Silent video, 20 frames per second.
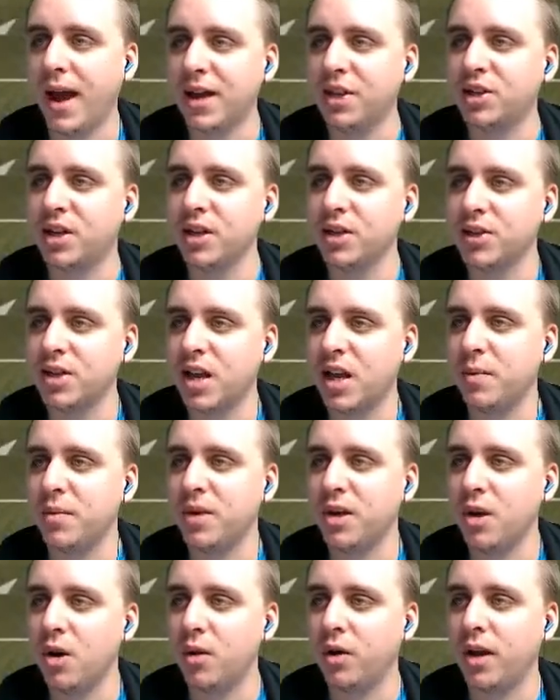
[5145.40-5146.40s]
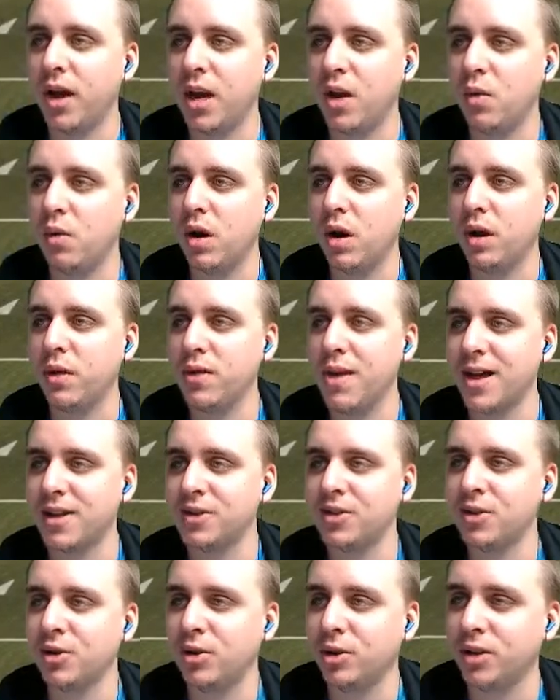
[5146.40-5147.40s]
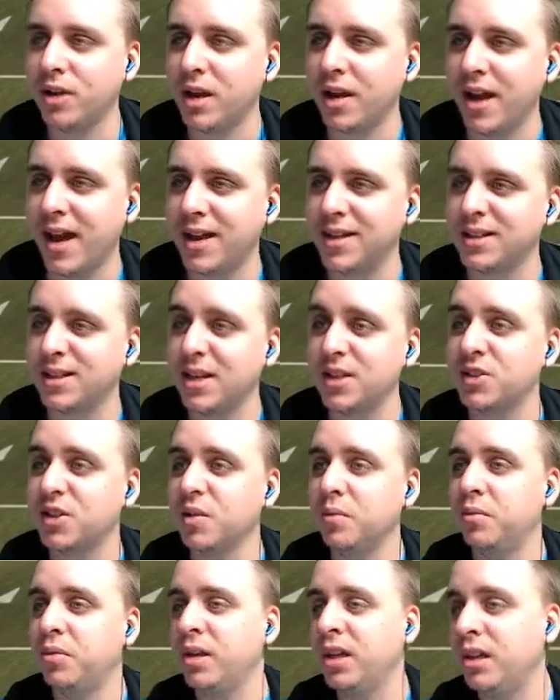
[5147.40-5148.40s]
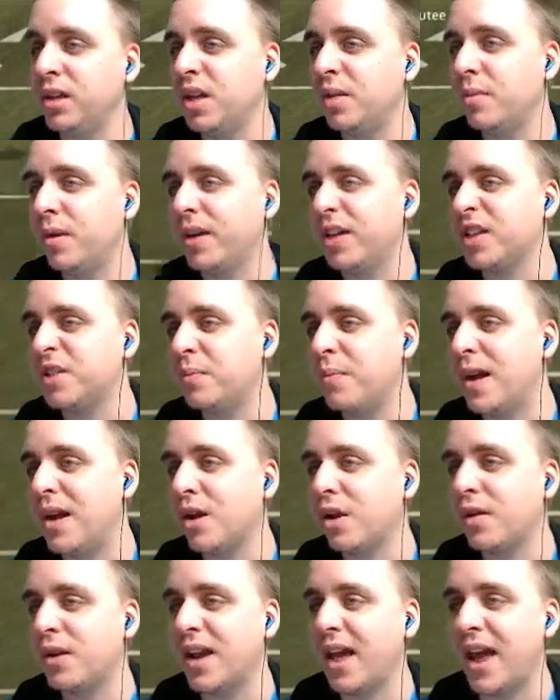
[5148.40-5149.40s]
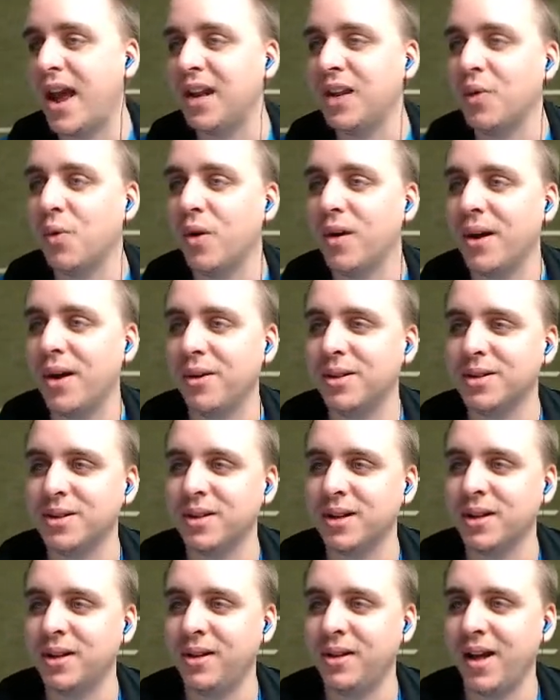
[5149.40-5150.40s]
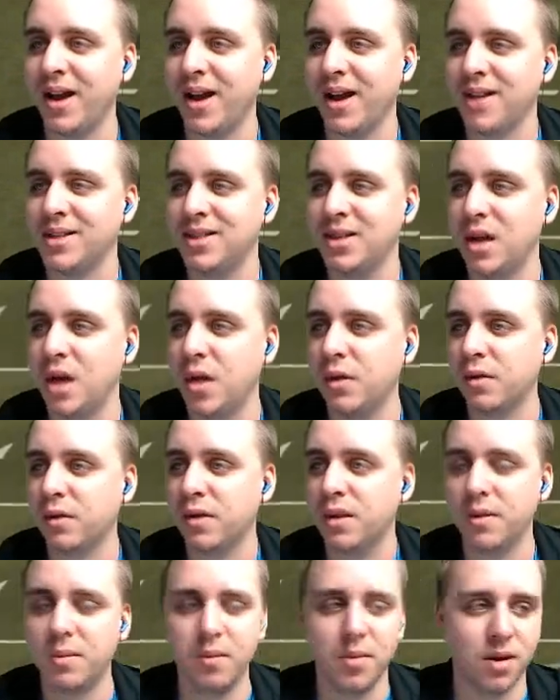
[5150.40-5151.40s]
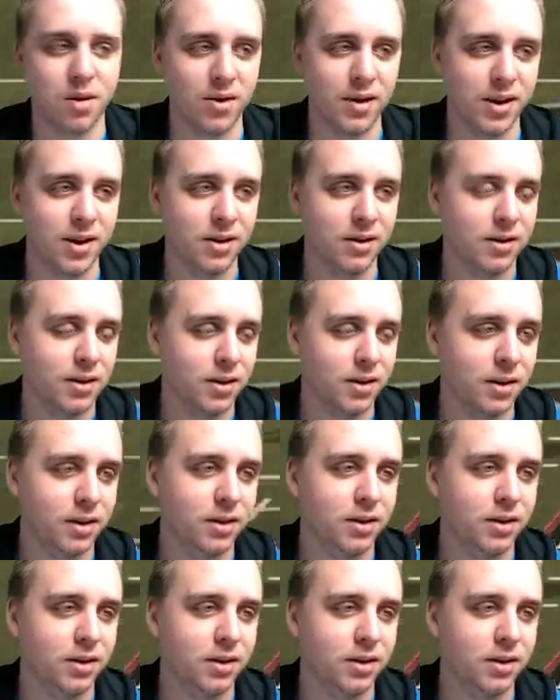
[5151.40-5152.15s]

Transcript: Haskins I'd be okay with. Not sold on Haskins completely, but he's better than anyone else in the class other than Murray.